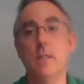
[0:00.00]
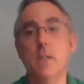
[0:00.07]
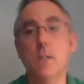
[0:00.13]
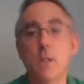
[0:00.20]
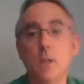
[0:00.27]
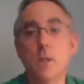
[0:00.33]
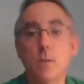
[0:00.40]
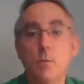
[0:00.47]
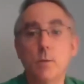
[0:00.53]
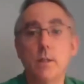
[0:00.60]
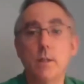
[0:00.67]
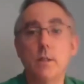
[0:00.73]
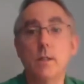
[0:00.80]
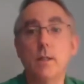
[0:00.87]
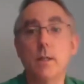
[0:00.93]

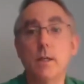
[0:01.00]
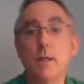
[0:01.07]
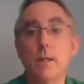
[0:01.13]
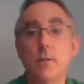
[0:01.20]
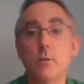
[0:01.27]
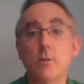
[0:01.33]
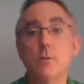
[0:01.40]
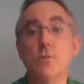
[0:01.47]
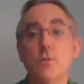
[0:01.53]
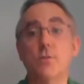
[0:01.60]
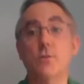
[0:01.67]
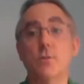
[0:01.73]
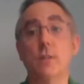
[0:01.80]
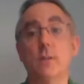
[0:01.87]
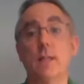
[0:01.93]
we use
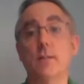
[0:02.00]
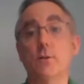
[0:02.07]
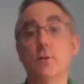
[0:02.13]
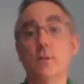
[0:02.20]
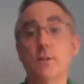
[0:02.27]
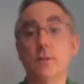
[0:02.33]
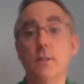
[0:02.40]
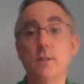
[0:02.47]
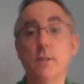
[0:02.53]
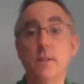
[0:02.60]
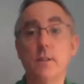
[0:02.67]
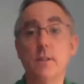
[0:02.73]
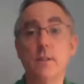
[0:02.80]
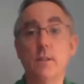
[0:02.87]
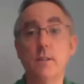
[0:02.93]

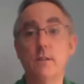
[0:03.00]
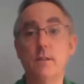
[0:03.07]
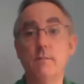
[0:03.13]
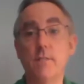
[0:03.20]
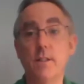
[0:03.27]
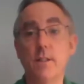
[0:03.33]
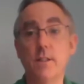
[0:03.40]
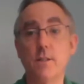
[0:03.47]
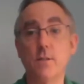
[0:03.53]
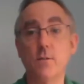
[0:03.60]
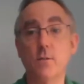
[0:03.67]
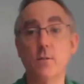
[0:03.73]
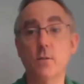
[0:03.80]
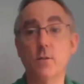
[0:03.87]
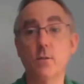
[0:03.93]
electricity in various
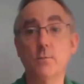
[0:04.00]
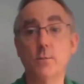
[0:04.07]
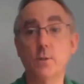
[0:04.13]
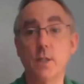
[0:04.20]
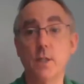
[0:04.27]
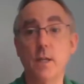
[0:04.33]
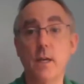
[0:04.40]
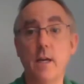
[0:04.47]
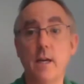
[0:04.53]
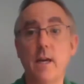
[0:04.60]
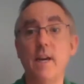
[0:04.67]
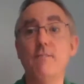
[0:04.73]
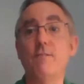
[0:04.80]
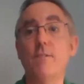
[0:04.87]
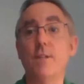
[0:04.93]
forms
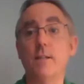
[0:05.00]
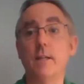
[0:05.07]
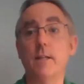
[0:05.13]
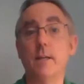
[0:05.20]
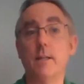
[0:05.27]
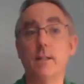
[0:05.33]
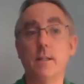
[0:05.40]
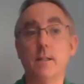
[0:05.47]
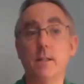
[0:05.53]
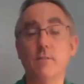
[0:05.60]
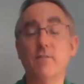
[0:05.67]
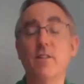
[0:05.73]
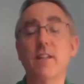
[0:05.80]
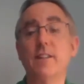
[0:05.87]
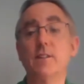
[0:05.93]
every day. In
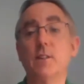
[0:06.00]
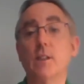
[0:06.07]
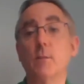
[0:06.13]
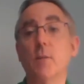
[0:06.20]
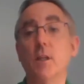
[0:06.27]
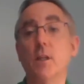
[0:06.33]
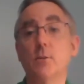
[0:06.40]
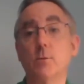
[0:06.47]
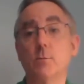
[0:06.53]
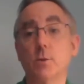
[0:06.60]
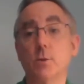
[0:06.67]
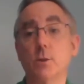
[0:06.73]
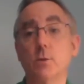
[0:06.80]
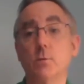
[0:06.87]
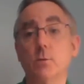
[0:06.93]
fact, our modern
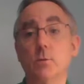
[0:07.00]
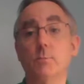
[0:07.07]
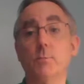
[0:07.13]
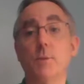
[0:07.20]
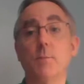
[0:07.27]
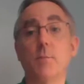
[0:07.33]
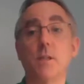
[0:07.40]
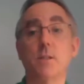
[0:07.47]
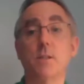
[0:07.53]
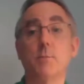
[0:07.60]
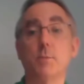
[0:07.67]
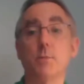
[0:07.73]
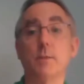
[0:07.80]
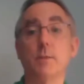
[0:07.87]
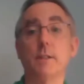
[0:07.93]
world wouldn't be possible
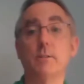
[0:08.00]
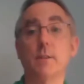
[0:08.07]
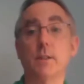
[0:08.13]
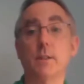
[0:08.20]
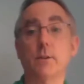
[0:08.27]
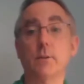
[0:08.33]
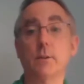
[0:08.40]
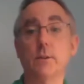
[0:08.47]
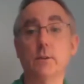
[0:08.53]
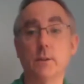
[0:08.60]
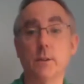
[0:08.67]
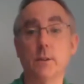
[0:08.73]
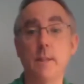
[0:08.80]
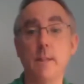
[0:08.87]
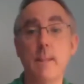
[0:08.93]
without electricity.
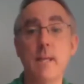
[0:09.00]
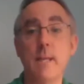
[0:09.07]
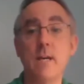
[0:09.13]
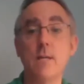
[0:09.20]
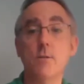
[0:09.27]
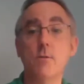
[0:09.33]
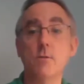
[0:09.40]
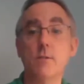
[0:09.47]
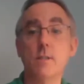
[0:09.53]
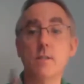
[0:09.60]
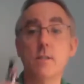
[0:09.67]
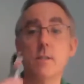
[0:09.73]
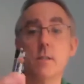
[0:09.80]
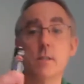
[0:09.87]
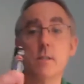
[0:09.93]
So this
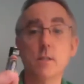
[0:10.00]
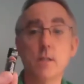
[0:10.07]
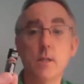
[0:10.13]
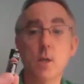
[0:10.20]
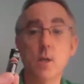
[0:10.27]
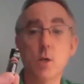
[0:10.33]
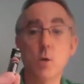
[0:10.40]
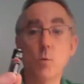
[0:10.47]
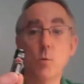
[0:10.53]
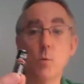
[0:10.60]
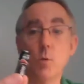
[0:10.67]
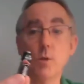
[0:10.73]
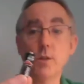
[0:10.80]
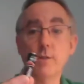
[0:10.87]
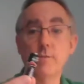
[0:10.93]
is one
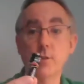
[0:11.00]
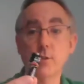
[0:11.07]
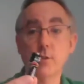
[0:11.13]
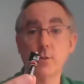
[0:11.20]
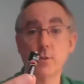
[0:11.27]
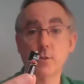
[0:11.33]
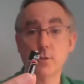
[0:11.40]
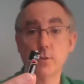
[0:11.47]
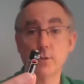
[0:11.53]
of your sources of